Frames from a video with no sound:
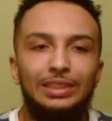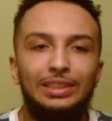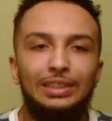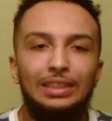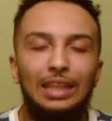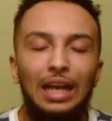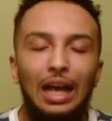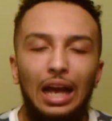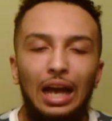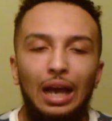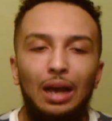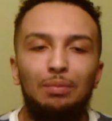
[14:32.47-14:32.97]

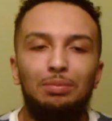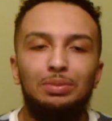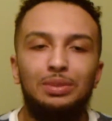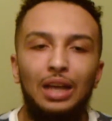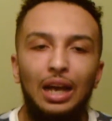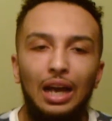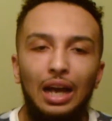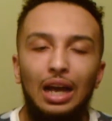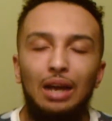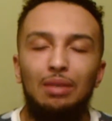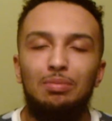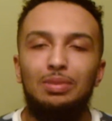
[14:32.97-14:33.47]
top
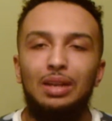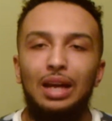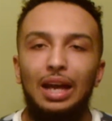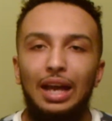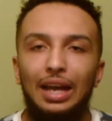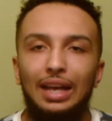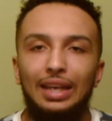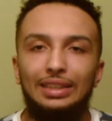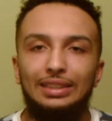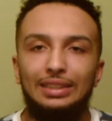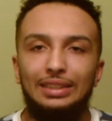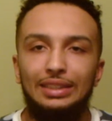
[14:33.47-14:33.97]

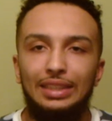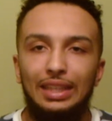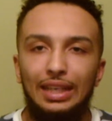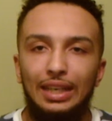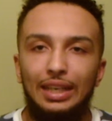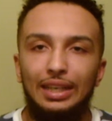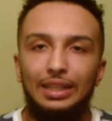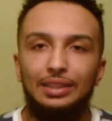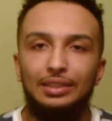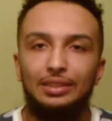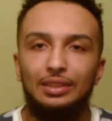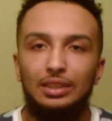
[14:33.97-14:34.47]
guys
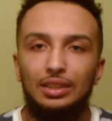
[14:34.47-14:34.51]
yet.